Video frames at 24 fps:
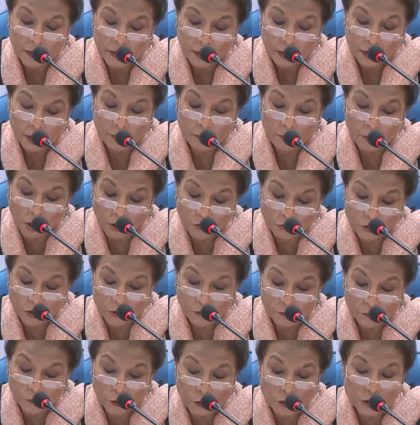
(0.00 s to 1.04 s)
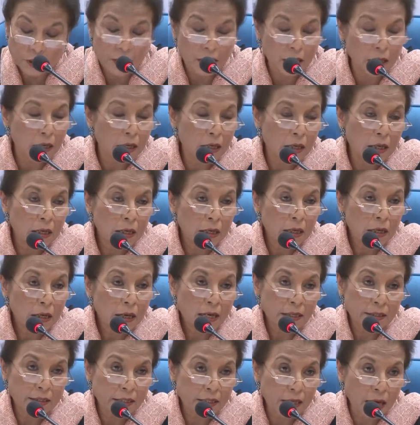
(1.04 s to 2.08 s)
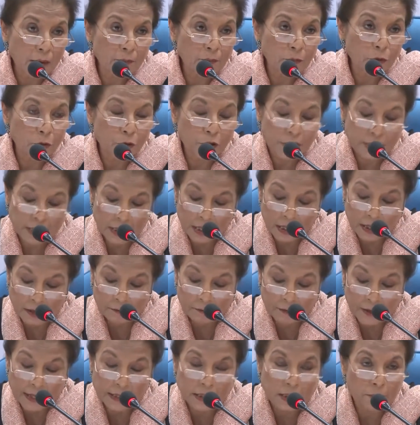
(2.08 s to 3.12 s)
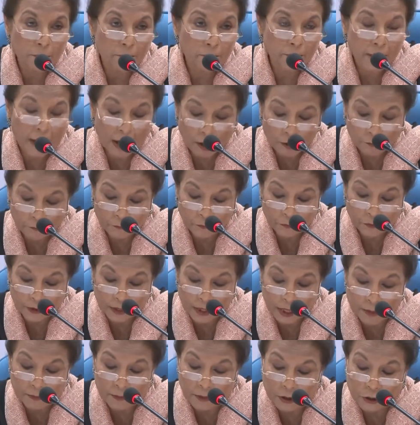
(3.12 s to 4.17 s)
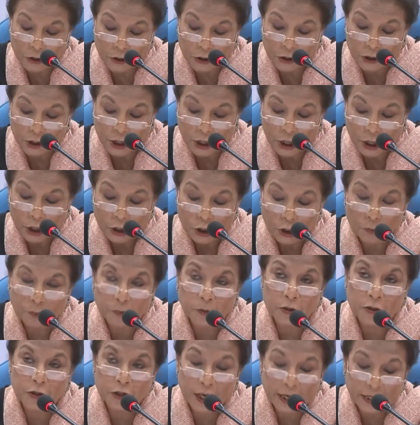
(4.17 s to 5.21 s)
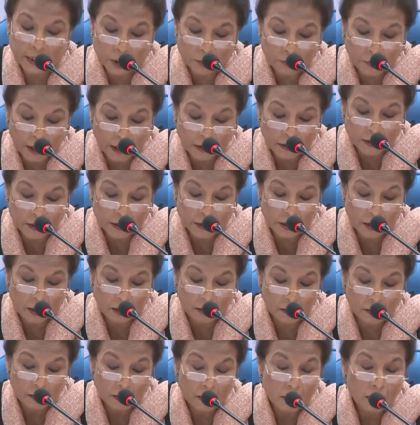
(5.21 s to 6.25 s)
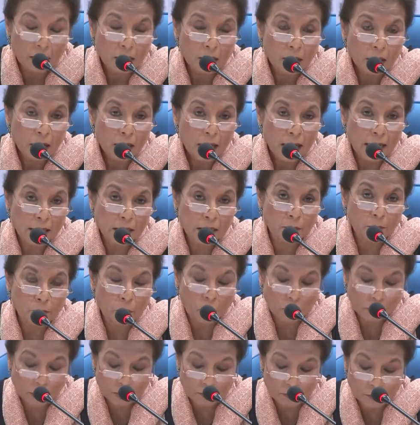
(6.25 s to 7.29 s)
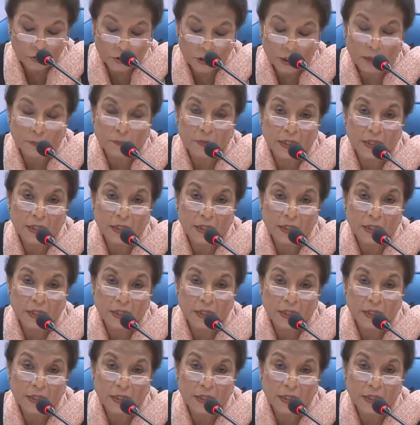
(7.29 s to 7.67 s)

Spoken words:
the moderate voter has come to serve as a powerful image to project Pakistan as a modern Muslim